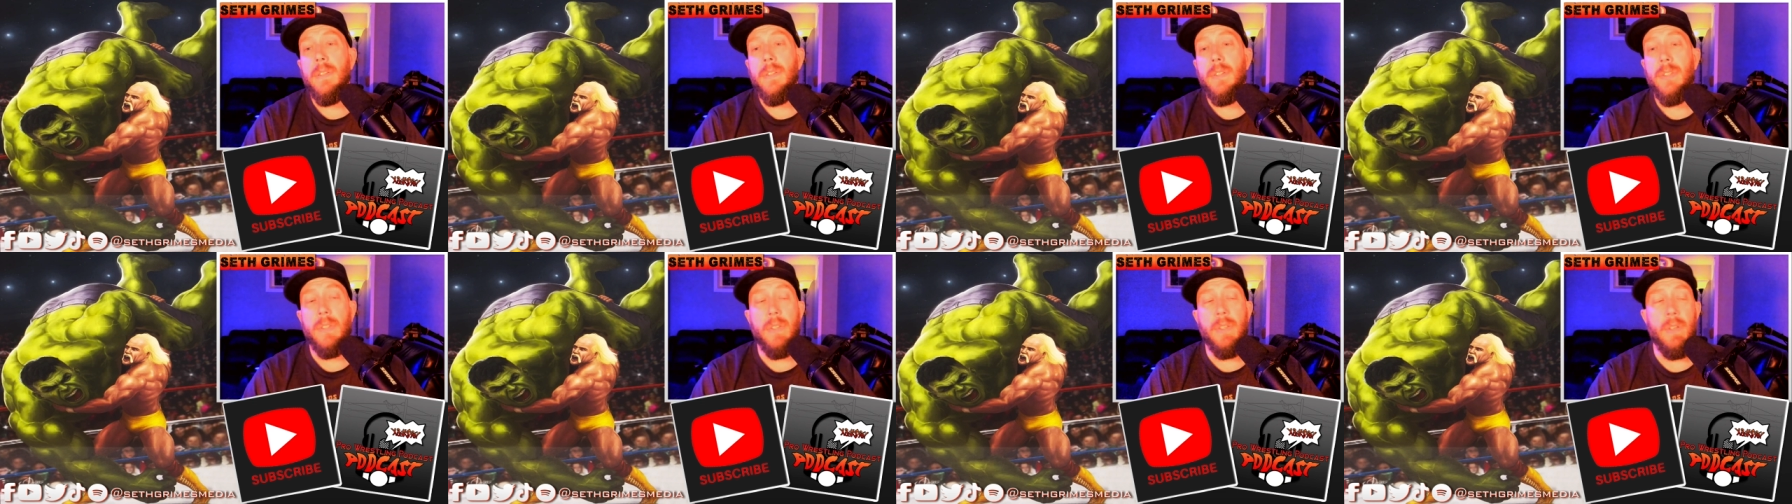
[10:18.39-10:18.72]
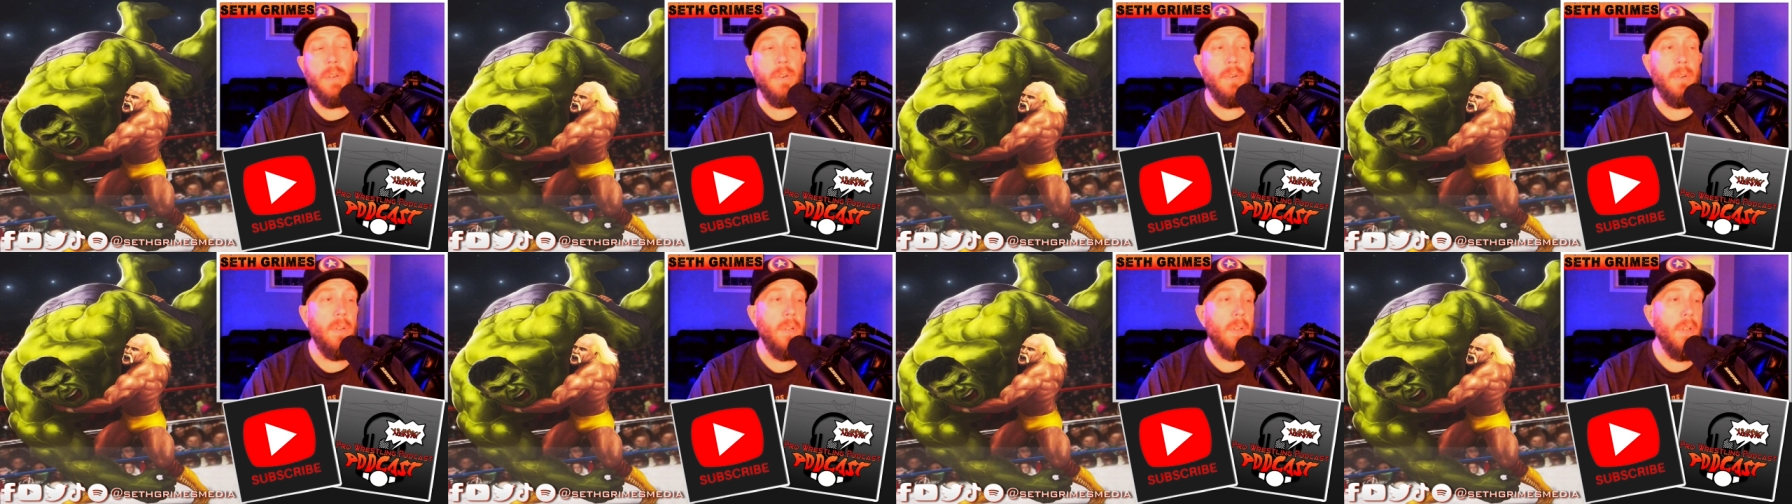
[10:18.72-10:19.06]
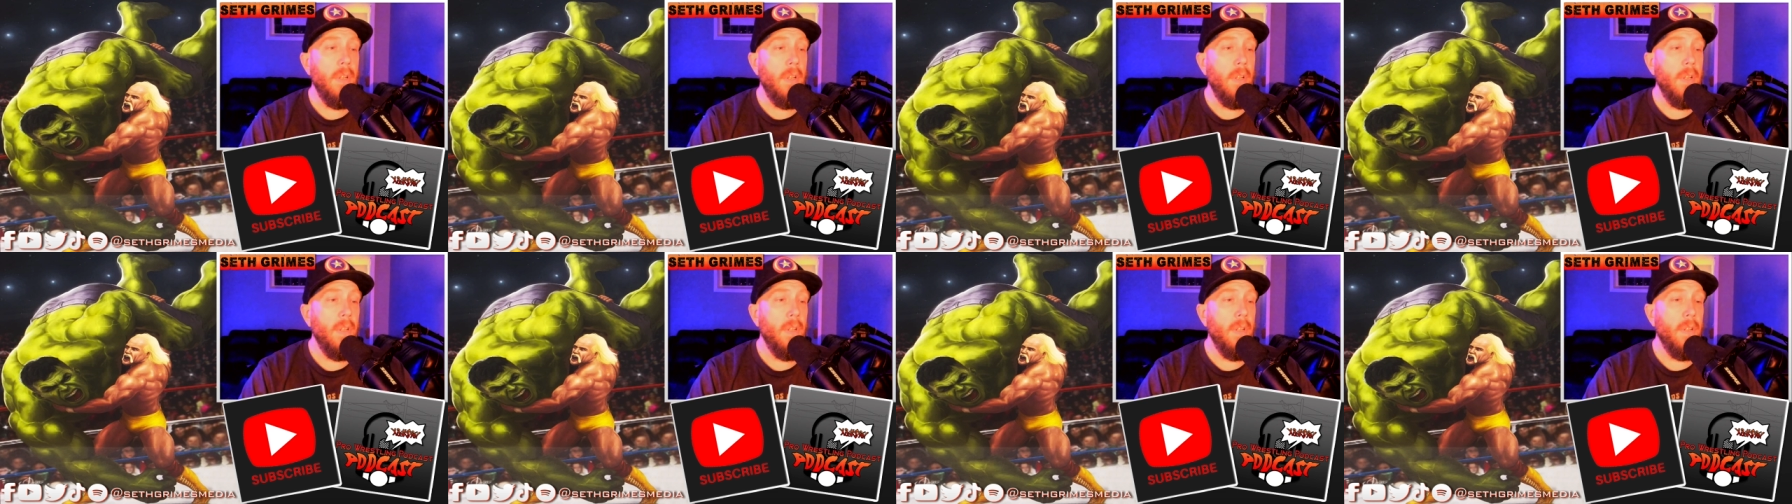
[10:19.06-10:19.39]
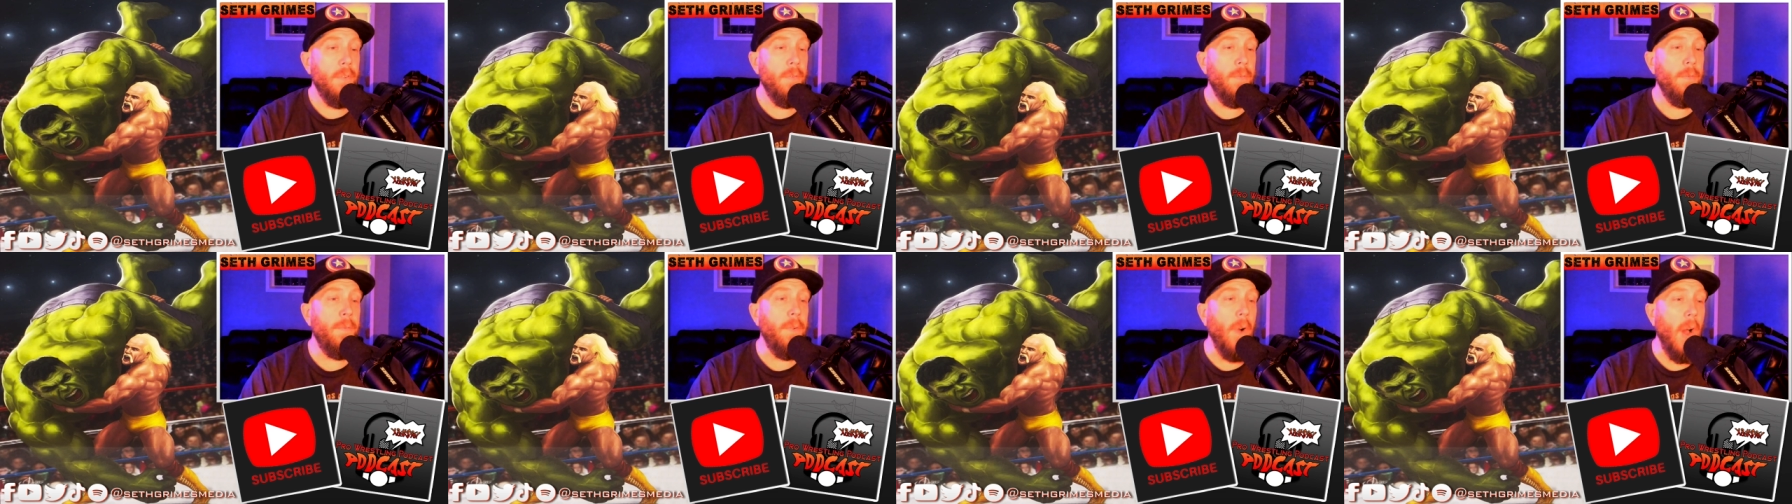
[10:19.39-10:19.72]
So,
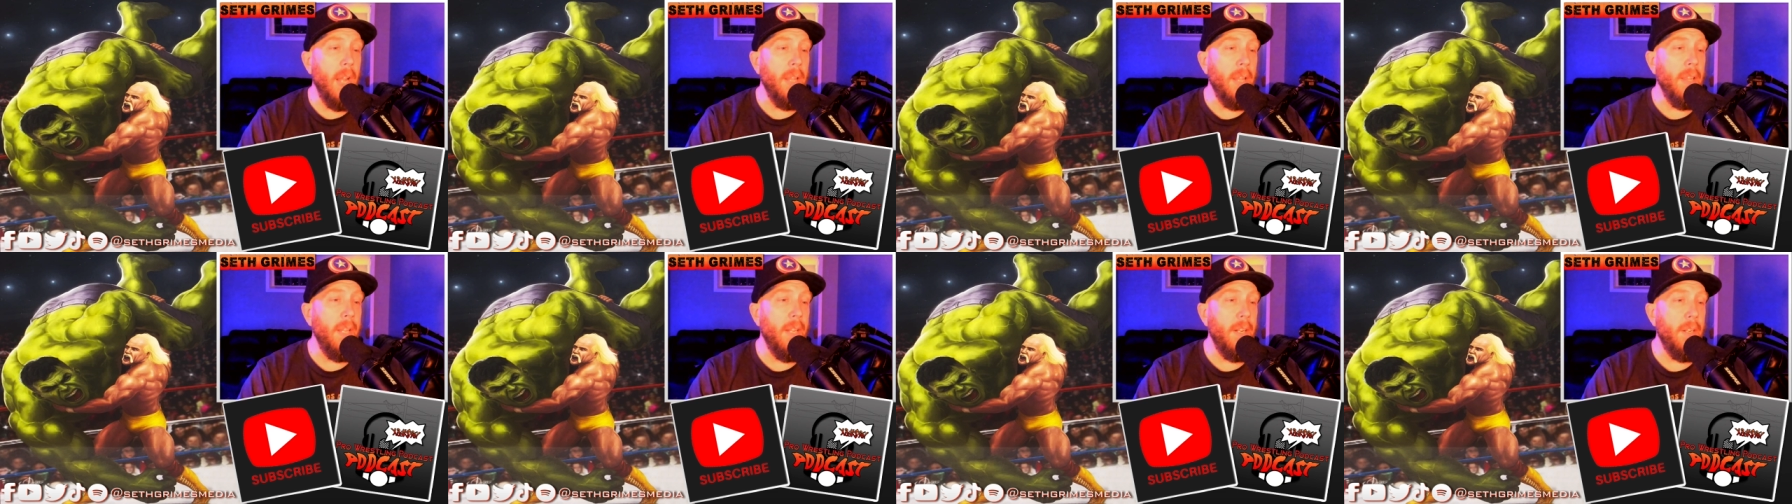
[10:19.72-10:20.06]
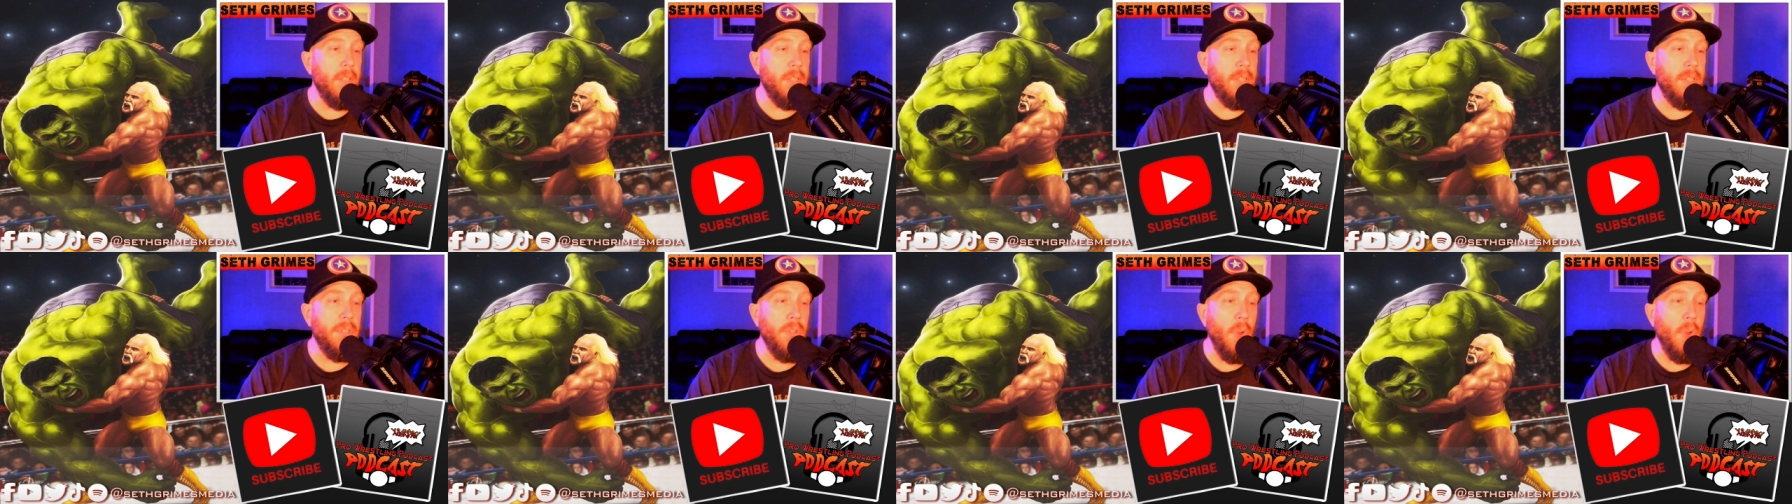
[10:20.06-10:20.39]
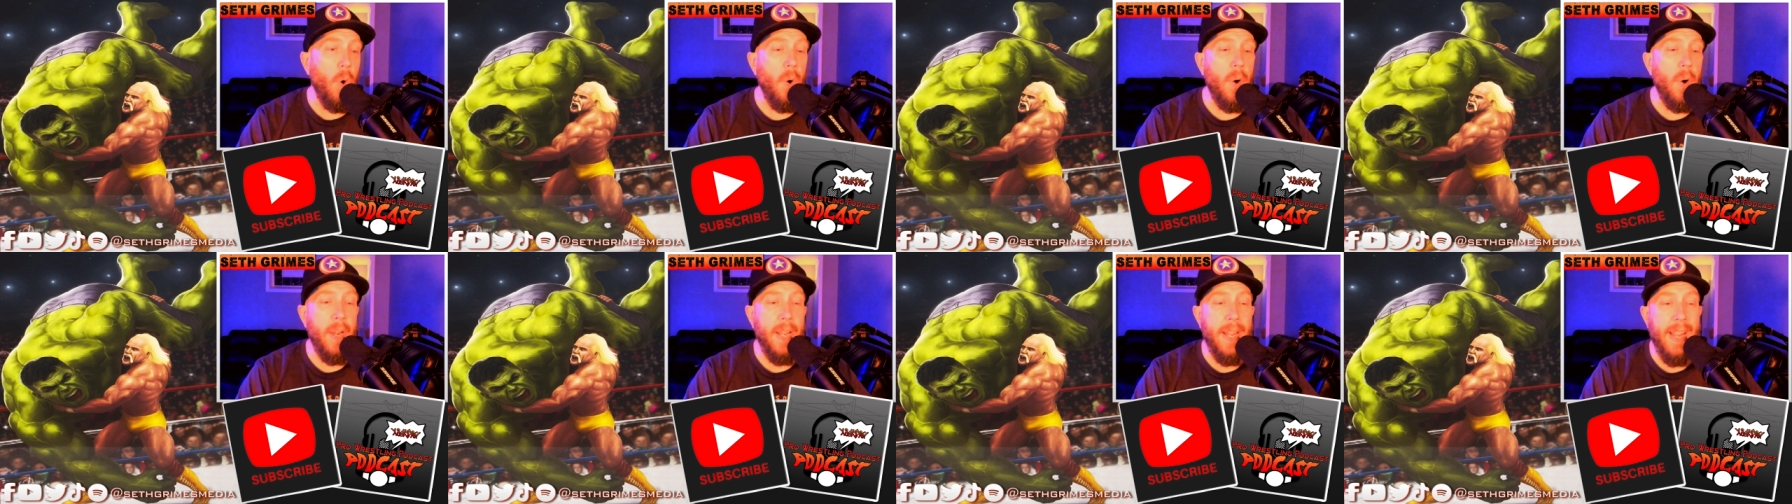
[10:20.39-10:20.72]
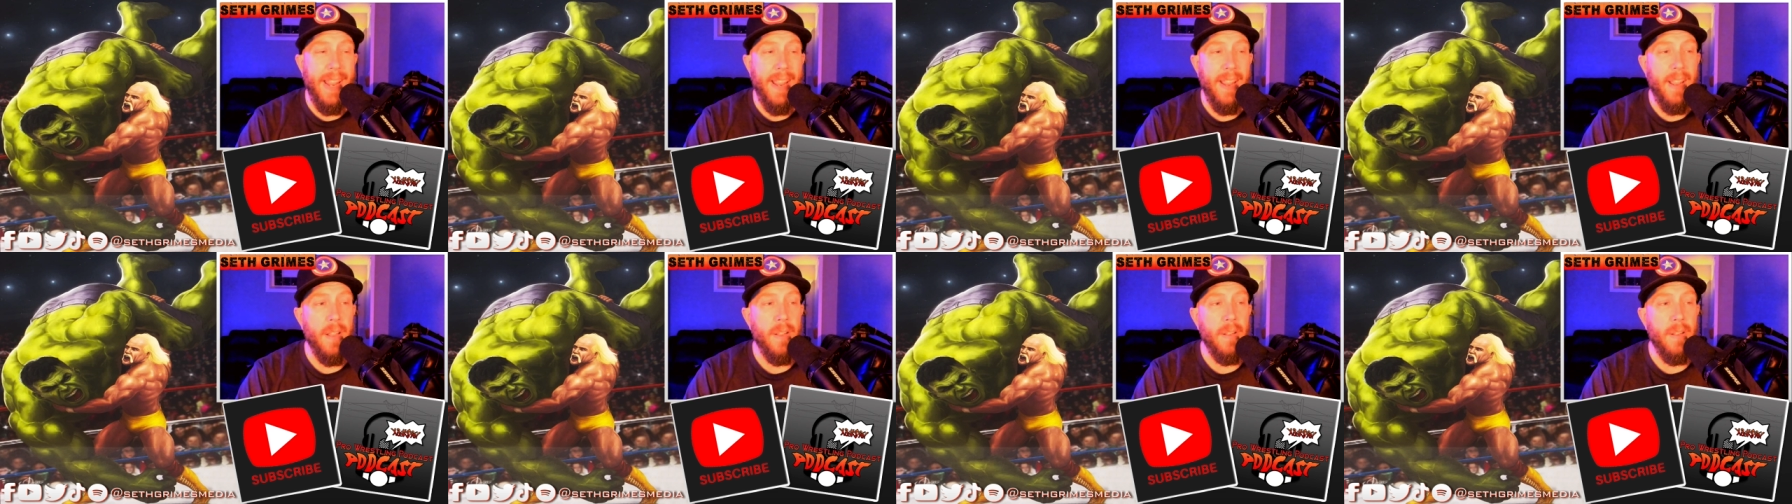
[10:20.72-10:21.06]
fun little
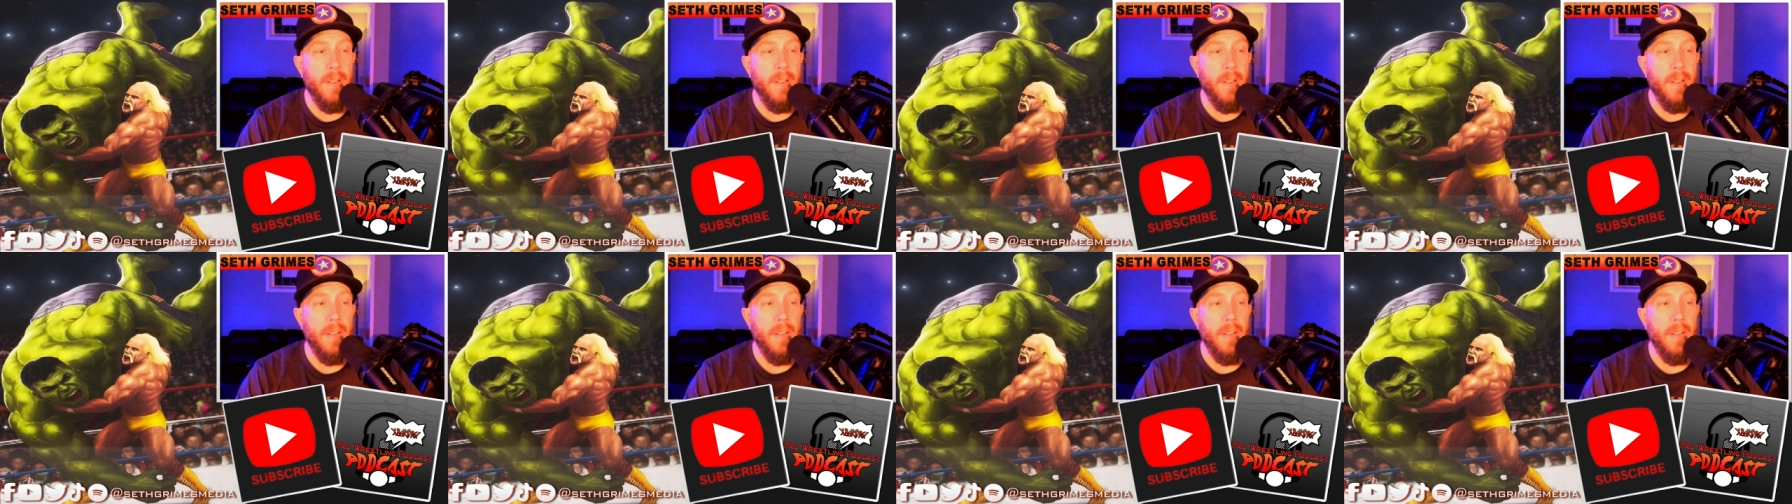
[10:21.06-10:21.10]
story.